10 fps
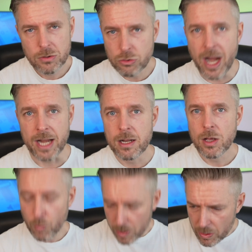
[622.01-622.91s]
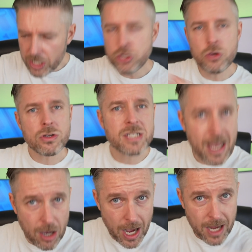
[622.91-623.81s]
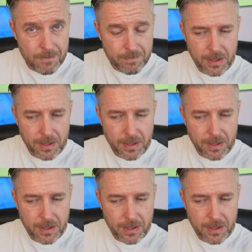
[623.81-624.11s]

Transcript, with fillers: Great. We want to use A I,